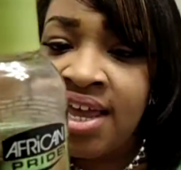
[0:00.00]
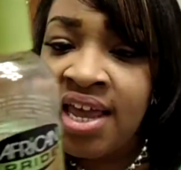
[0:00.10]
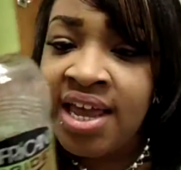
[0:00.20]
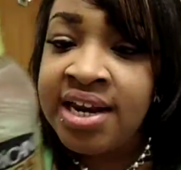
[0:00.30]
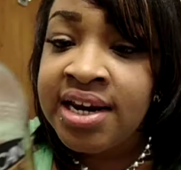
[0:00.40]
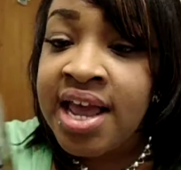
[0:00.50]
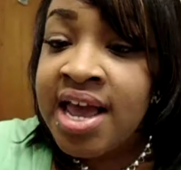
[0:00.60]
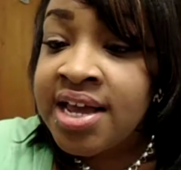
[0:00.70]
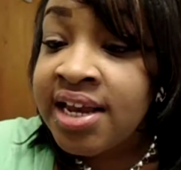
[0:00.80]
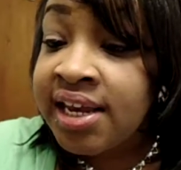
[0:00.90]
and
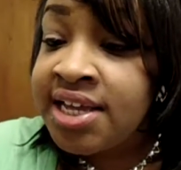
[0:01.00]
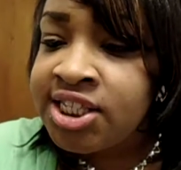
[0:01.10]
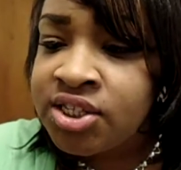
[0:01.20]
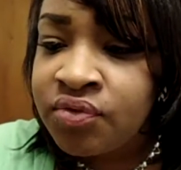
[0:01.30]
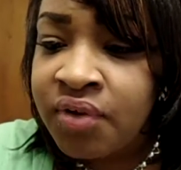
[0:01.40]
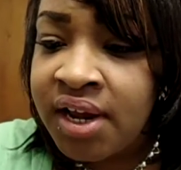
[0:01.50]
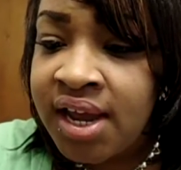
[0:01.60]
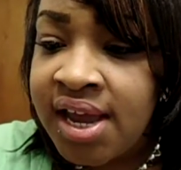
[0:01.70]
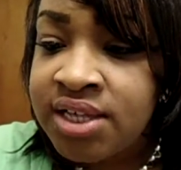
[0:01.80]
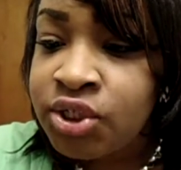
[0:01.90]

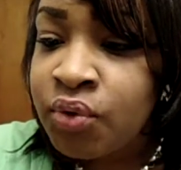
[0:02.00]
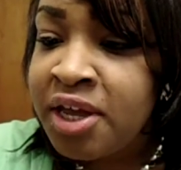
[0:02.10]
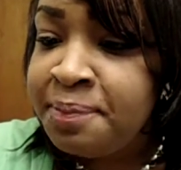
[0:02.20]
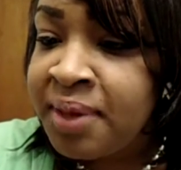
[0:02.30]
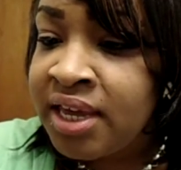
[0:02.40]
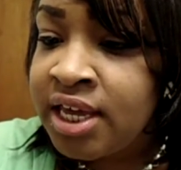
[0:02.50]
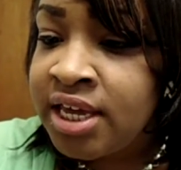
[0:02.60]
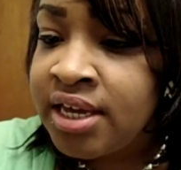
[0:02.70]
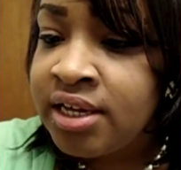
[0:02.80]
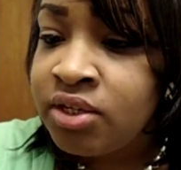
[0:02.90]
glycerin,
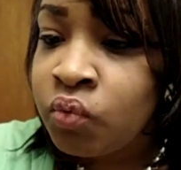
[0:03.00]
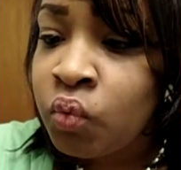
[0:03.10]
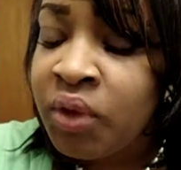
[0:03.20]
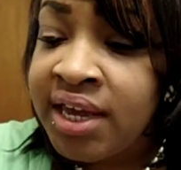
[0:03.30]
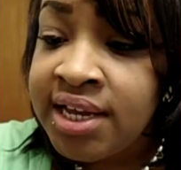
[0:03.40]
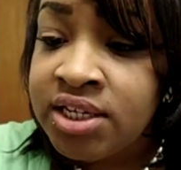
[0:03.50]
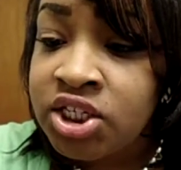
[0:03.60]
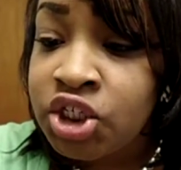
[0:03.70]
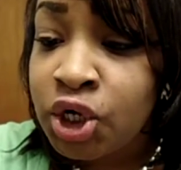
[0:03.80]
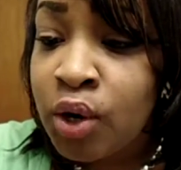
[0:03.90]
soybean, wheat,
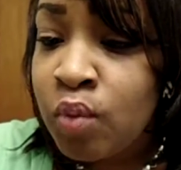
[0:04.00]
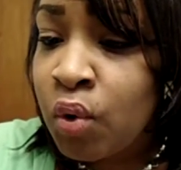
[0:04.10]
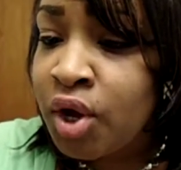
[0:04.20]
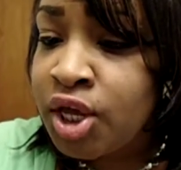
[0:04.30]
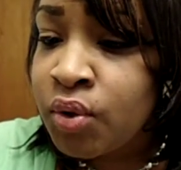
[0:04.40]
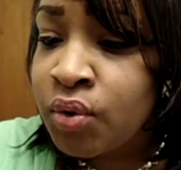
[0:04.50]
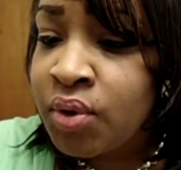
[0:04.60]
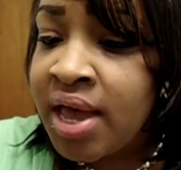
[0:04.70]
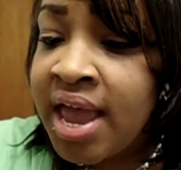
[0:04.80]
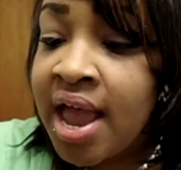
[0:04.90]
germ oil,
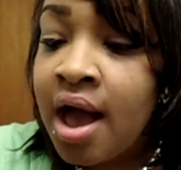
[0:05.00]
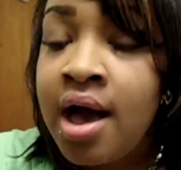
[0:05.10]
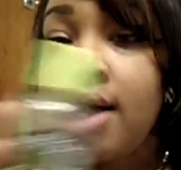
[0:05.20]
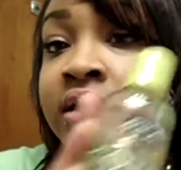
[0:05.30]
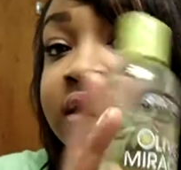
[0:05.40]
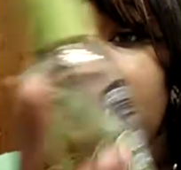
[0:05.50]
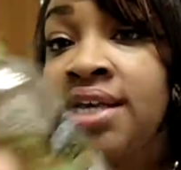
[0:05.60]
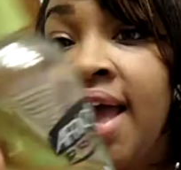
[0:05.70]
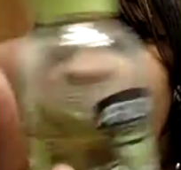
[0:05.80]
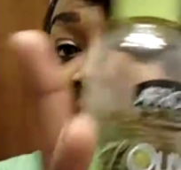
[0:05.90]
Oh,
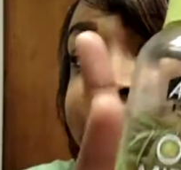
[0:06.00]
it has